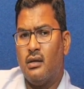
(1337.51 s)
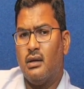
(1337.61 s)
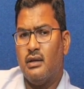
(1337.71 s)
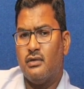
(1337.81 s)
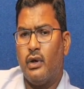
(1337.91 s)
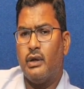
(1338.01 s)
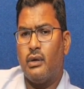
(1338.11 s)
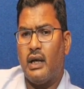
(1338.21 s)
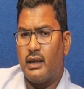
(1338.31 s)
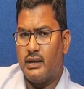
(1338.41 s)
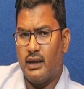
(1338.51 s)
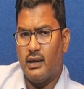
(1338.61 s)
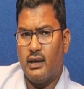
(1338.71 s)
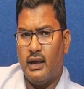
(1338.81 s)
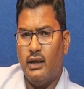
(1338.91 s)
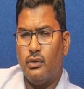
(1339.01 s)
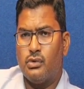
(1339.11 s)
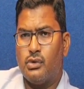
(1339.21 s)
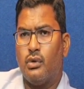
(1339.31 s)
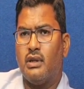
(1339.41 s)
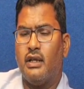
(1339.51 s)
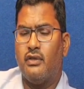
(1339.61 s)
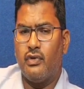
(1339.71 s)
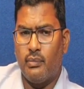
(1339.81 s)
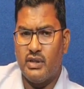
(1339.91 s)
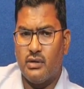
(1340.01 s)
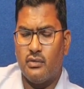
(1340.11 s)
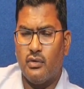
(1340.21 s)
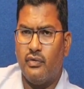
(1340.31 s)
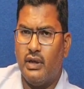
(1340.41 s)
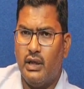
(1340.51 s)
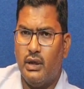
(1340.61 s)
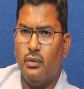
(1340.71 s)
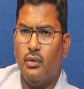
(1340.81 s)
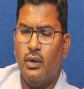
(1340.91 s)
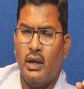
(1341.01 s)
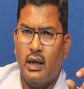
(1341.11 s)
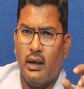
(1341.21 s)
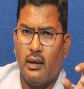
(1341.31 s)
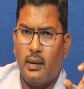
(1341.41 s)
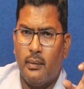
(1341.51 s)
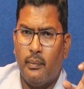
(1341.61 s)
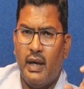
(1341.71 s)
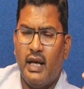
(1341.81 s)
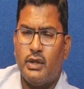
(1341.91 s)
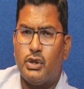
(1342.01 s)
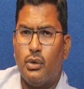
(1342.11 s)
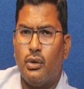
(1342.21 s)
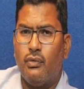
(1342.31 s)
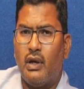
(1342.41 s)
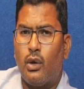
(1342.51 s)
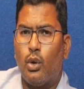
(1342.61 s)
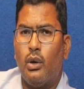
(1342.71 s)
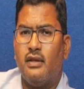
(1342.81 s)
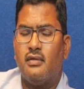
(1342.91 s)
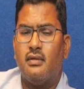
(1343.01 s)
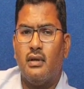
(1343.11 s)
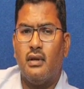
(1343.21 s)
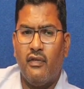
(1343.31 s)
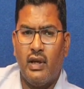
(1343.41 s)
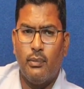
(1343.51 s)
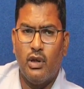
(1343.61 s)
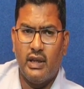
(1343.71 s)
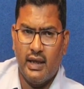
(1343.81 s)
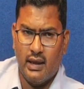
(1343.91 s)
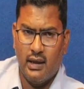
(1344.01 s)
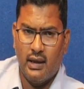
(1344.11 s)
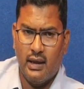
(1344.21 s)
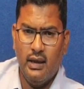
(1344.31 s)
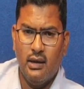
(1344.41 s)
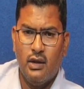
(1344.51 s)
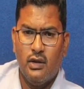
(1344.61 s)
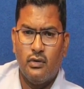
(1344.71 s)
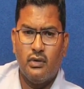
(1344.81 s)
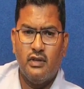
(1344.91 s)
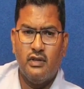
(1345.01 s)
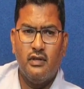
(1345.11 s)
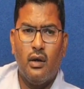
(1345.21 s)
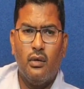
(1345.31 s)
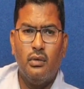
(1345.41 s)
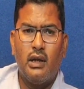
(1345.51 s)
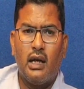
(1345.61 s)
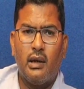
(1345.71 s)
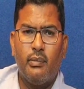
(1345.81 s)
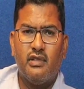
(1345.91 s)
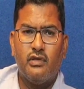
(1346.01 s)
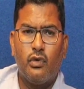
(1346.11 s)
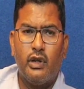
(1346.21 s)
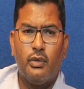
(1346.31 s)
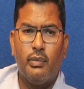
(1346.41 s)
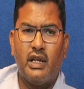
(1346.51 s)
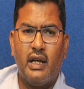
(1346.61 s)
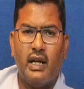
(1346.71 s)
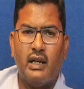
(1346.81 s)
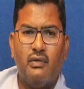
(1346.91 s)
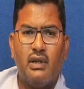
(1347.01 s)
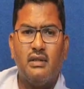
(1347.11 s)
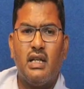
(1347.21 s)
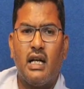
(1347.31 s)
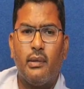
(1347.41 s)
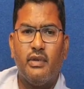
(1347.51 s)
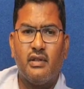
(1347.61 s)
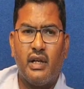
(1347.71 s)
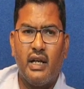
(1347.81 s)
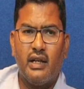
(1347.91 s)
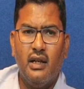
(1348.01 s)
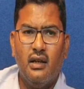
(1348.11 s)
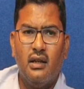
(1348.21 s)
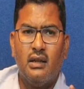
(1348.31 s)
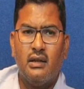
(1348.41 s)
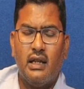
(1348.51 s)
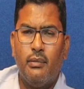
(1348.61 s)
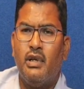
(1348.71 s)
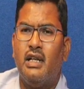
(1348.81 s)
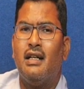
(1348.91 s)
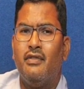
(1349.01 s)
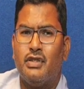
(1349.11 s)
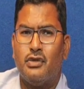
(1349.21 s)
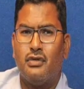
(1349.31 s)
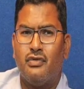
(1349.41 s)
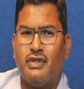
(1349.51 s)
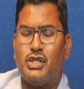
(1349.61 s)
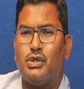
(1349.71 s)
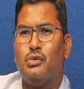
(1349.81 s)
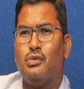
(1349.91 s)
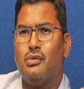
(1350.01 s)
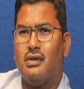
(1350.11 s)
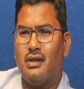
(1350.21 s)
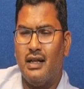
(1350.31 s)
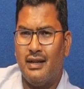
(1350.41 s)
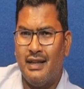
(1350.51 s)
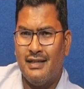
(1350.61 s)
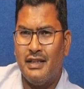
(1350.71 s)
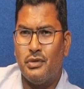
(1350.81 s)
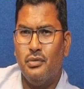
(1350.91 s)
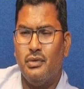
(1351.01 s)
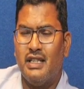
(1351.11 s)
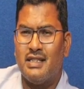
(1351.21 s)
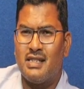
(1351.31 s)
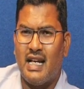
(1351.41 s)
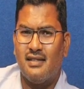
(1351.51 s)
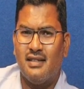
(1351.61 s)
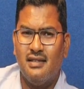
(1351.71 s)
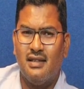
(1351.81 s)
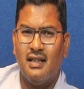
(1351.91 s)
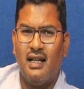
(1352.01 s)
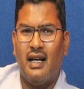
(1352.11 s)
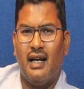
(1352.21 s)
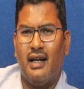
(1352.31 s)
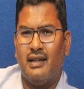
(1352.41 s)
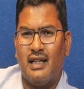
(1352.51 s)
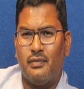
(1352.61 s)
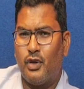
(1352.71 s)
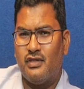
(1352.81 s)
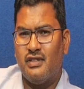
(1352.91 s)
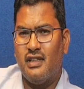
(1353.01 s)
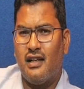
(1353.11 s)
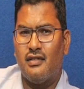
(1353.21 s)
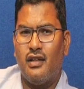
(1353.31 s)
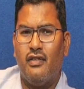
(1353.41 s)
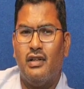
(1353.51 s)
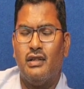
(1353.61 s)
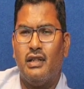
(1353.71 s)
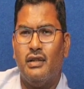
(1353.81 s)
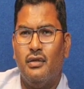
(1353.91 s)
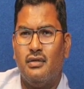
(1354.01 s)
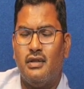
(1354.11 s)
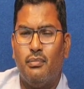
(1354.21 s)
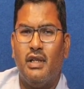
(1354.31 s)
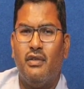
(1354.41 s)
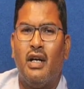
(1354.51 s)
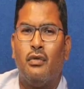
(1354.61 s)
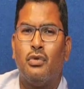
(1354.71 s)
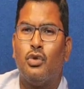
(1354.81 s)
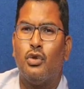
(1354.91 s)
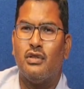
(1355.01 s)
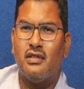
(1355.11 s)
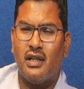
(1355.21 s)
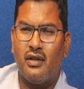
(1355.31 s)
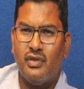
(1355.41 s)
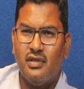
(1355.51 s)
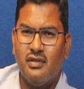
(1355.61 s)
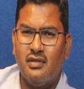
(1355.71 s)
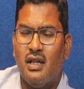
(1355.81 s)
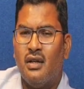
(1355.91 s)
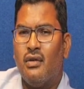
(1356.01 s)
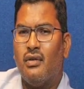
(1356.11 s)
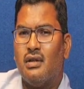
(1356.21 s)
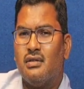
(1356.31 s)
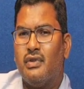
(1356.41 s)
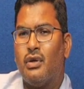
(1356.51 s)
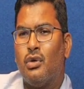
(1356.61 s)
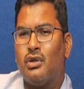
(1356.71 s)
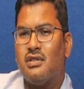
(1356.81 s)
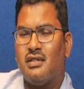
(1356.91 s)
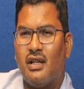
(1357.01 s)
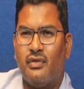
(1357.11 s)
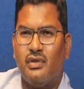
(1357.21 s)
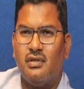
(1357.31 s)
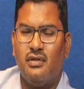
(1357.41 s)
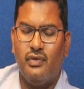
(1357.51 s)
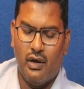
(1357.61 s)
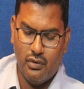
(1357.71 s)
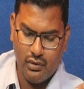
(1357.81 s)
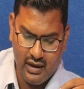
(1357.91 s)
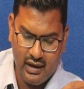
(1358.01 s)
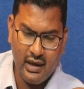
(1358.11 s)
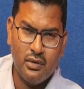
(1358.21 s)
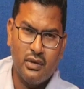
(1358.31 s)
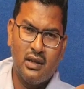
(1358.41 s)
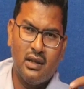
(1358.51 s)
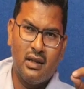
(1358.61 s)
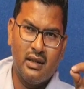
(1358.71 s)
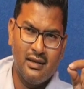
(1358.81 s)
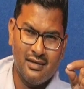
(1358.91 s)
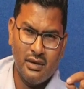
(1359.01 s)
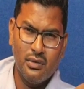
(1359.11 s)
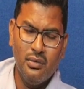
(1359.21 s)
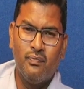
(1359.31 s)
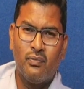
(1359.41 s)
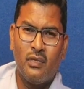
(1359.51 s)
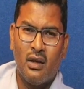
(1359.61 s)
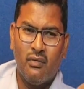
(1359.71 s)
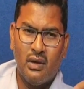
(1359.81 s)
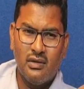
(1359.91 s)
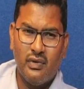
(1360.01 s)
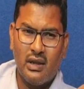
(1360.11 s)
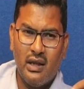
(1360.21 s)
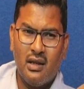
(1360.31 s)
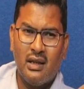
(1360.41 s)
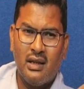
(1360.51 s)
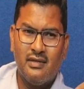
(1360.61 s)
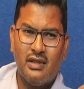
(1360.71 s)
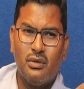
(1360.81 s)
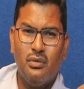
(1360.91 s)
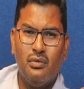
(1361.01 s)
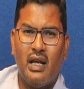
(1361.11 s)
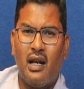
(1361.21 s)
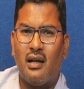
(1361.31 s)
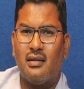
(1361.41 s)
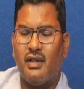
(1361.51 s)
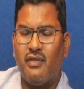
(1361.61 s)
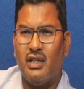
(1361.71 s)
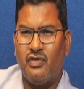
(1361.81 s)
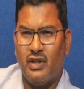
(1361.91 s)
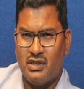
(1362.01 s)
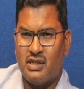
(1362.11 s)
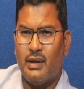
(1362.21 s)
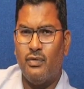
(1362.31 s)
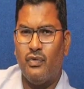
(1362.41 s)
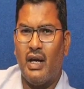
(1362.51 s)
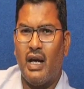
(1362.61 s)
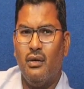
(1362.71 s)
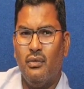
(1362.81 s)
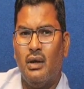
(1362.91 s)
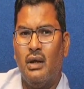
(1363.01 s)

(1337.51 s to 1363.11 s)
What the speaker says: is going to connect it, right, to store the information. So we need to make sure one role is available there, right. So this is how the database is going to be created. Once database created, then immediately we should switch to EC2 instances, and that procedure also I will tell you. Simply we have to go to the services. Once we go to the services, we have to click into the EC2. Once we click on EC2, there are 7 different steps we have,